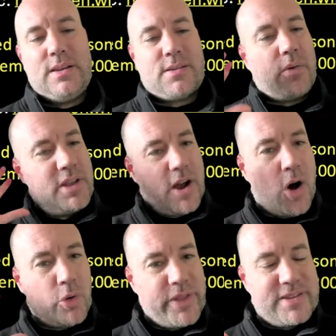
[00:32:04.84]
So I want you to
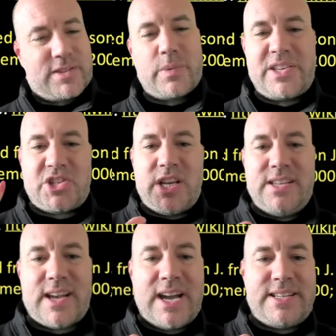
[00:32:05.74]
hold this Swiss
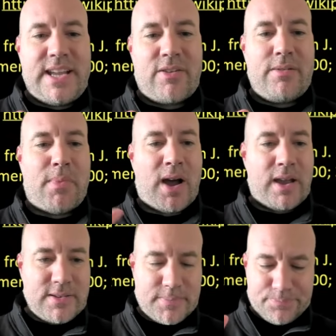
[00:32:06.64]
cheese idea in
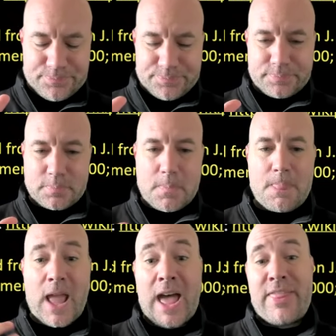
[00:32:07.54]
mind,
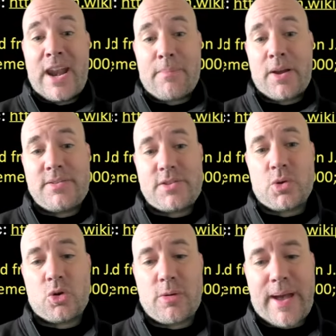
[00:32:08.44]
and then I'm going to
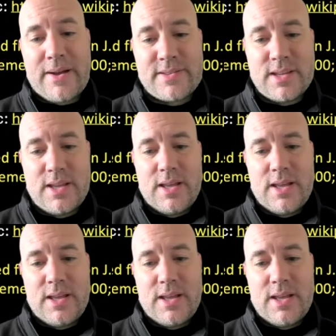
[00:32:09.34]
talk about